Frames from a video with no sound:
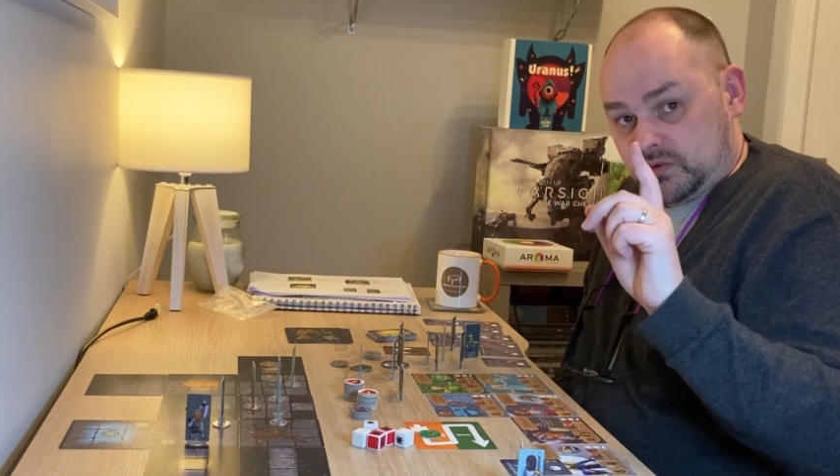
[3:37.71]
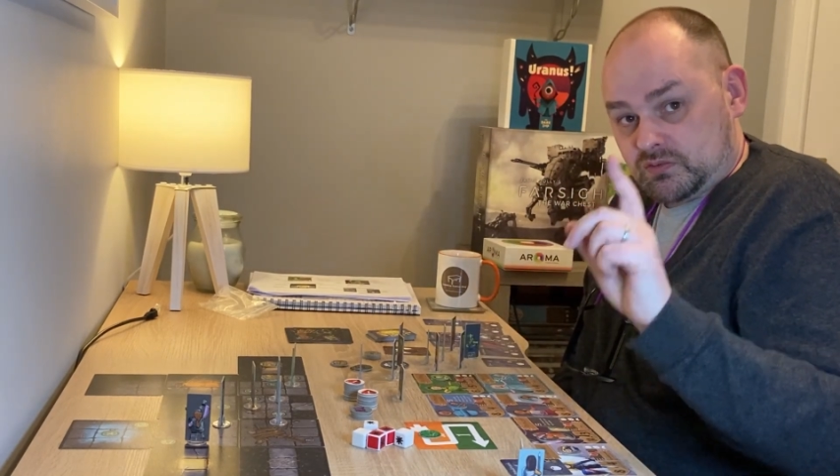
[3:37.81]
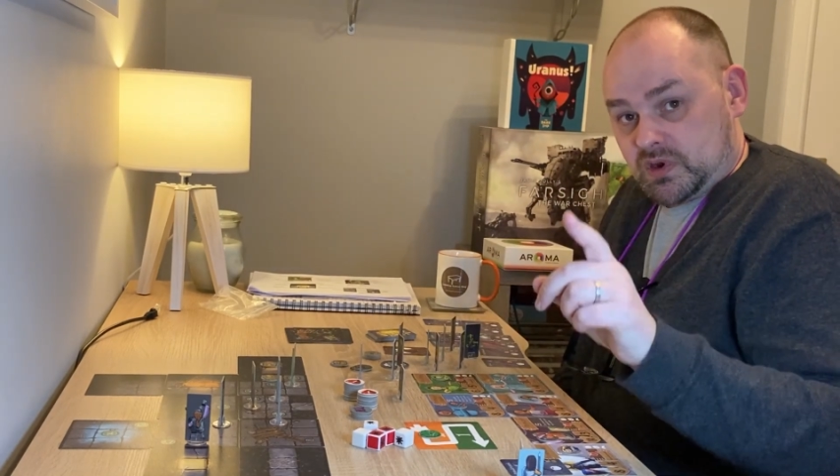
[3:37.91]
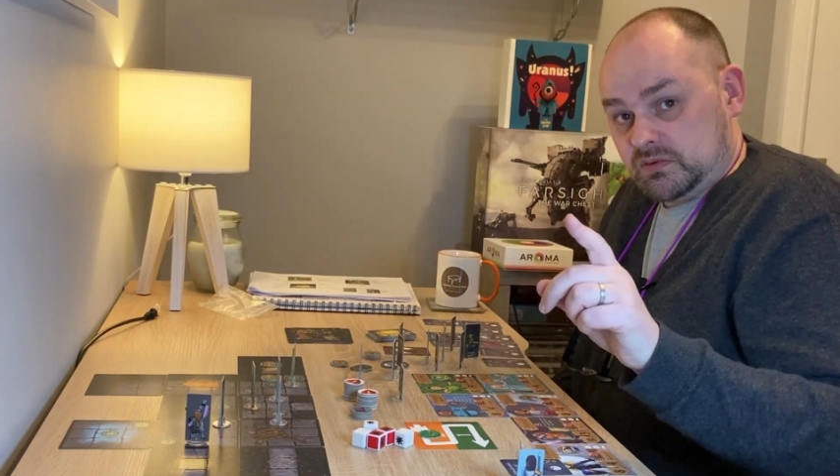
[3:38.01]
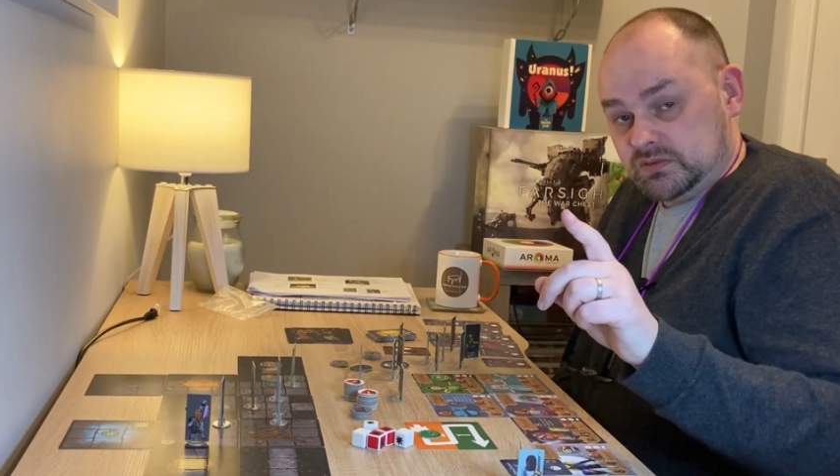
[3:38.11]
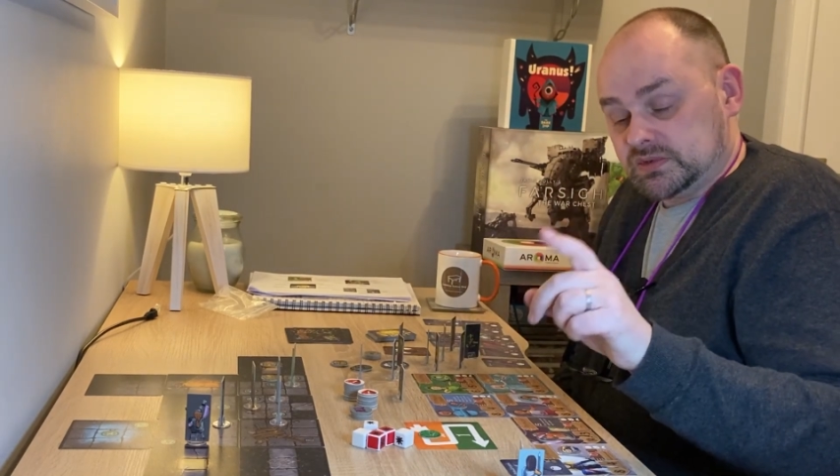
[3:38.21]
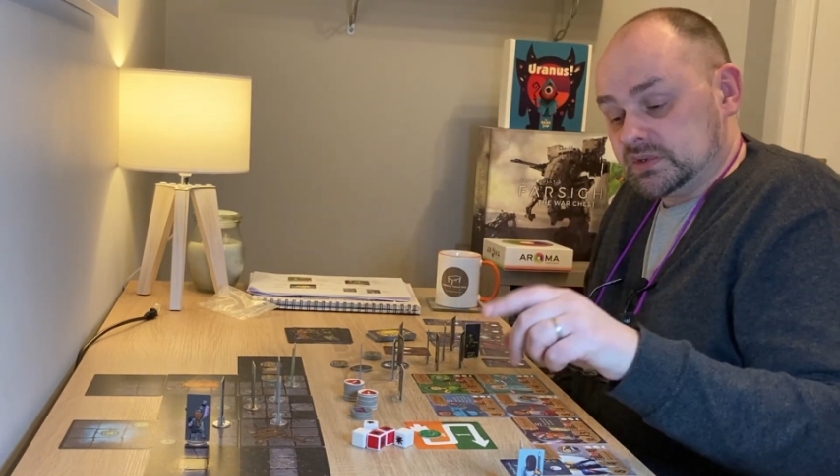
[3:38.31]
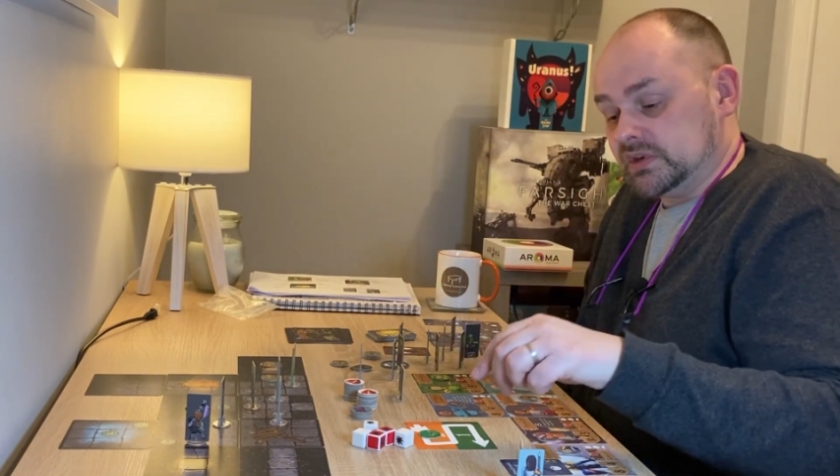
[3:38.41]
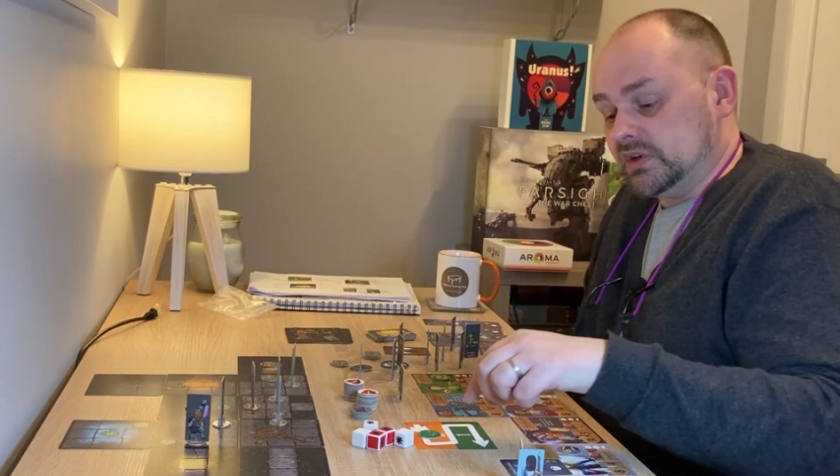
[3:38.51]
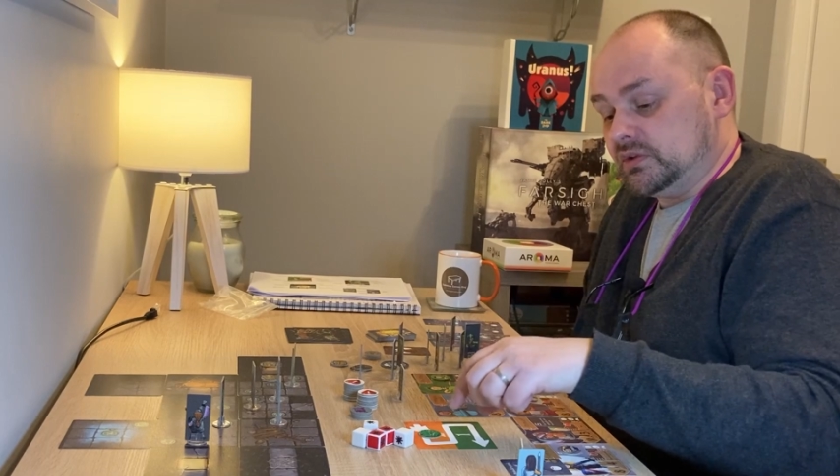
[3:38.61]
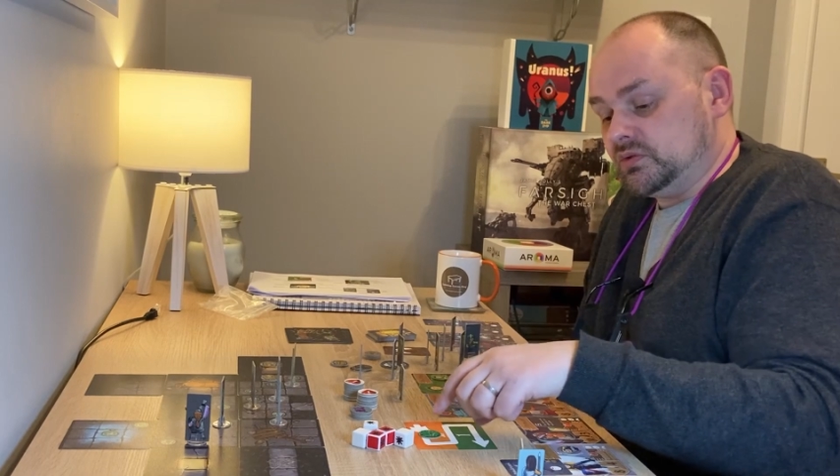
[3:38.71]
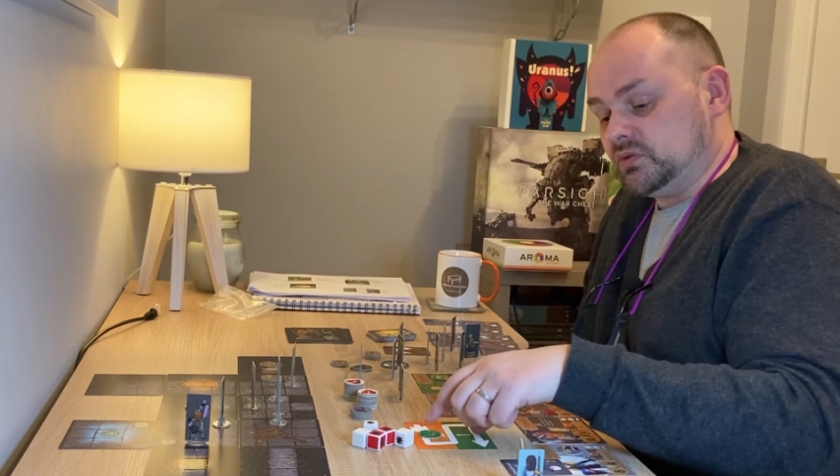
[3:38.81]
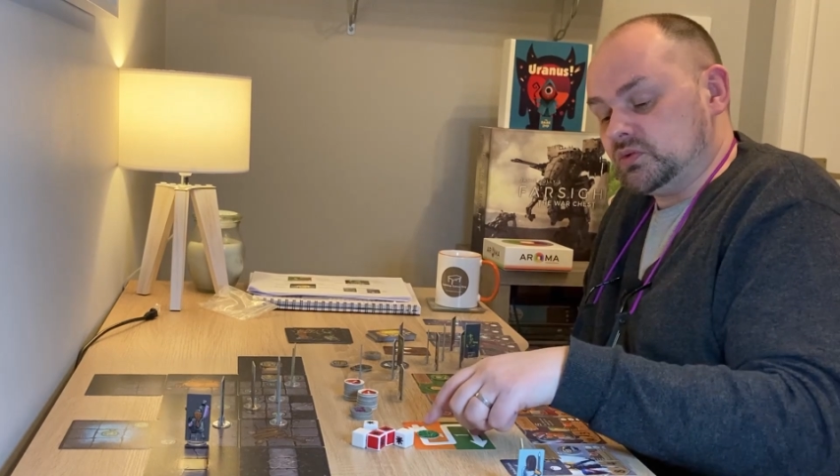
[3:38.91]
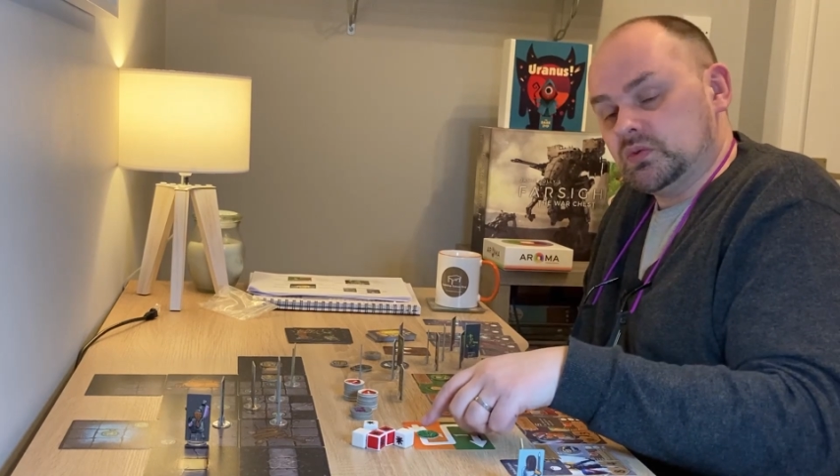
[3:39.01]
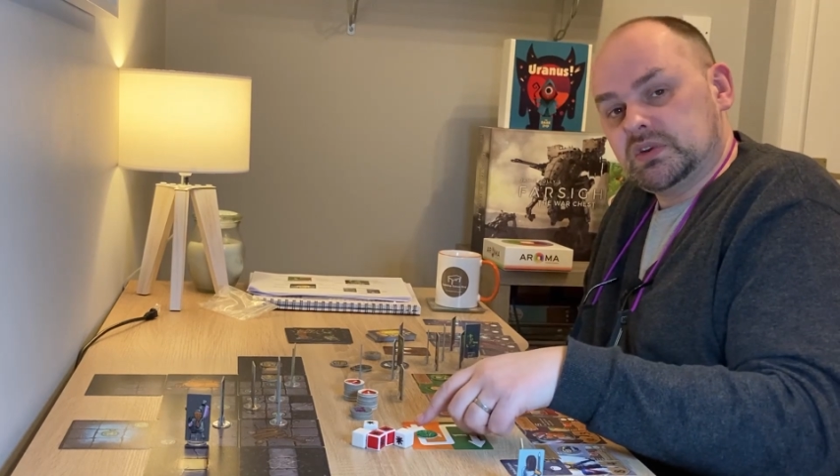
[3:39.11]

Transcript: a round you don't